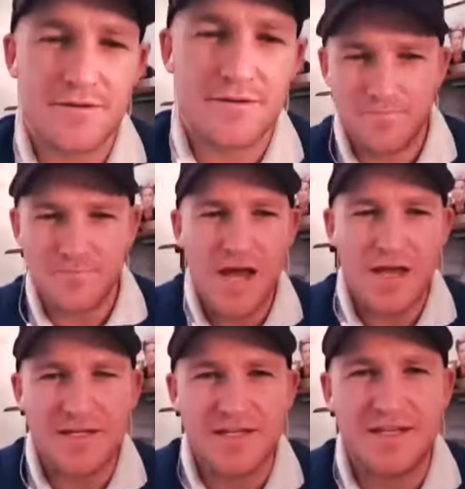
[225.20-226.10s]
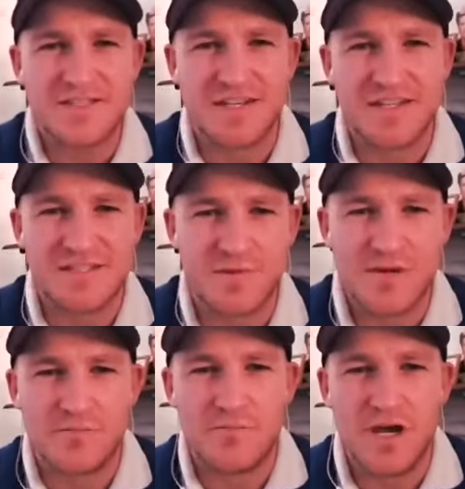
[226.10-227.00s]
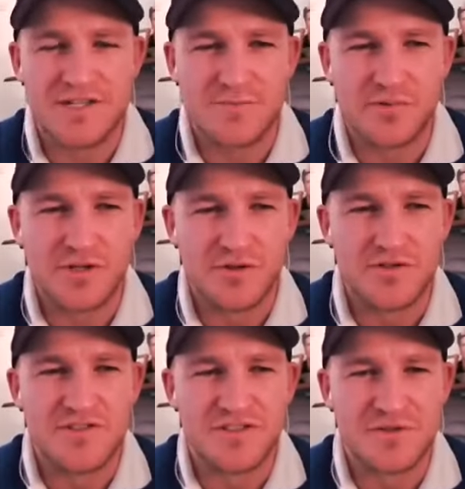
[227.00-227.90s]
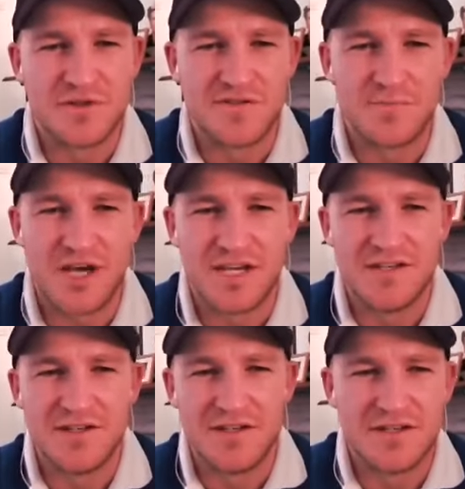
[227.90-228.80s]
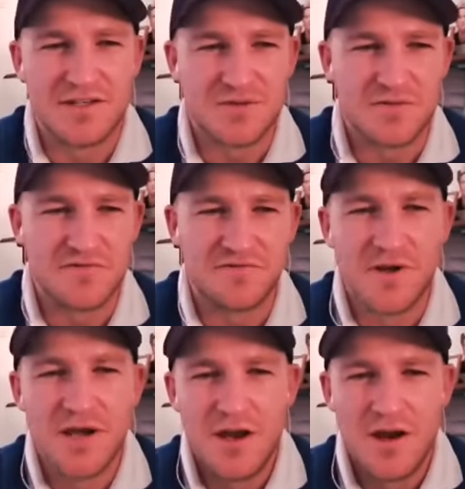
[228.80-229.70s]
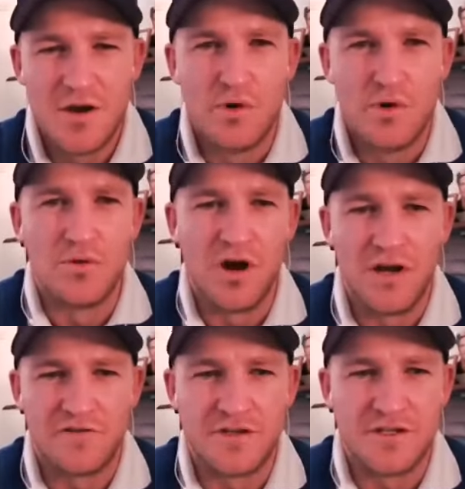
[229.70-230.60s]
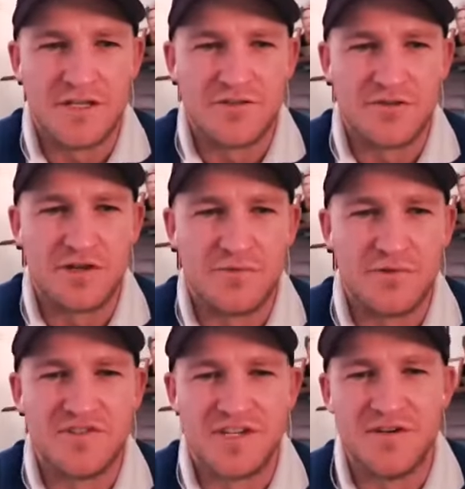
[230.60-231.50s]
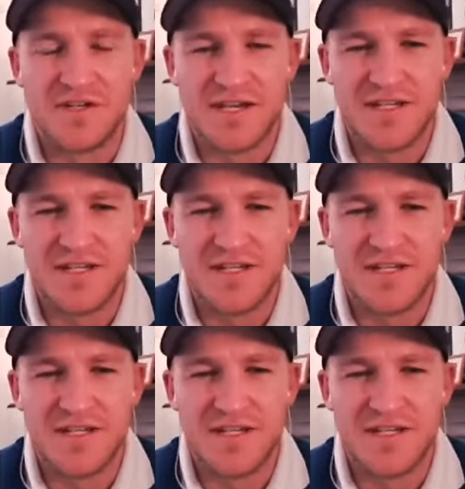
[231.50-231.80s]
In a sense, it's been actually pretty good to sort of get back into sort of real life and into a bit of routine, I guess.